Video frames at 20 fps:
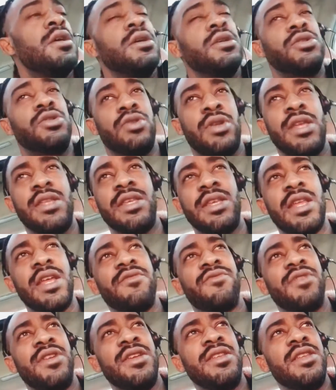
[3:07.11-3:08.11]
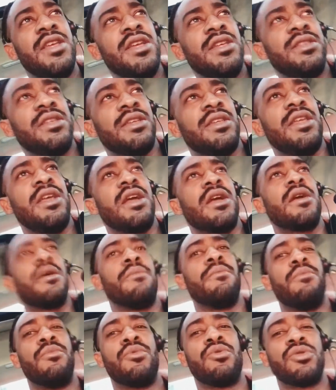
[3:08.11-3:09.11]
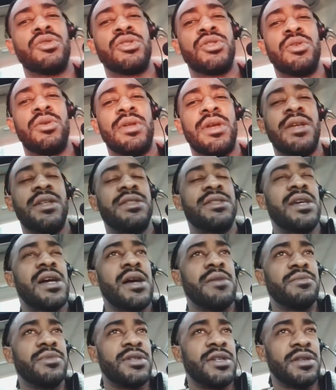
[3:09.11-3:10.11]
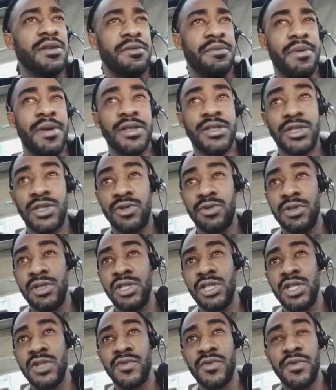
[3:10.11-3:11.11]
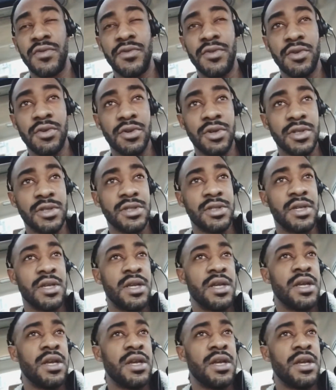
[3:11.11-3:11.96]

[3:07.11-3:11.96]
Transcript: So they really need the care more so a lot of times than the patients on the general floors.